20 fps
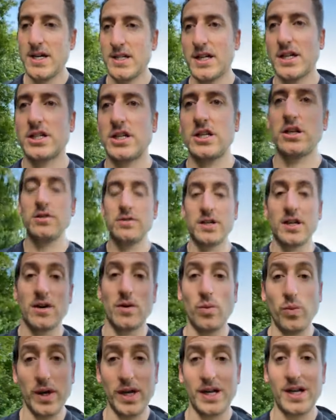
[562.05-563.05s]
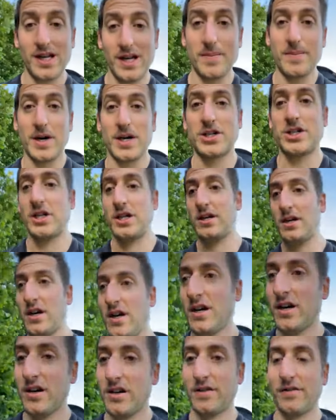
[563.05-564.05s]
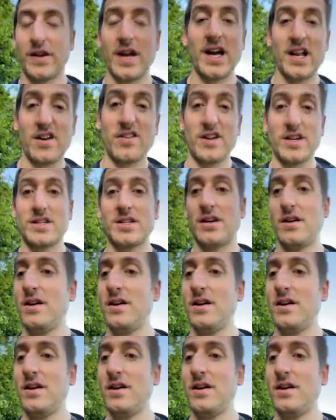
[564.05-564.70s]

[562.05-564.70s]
is actually using a weekly budget of calories.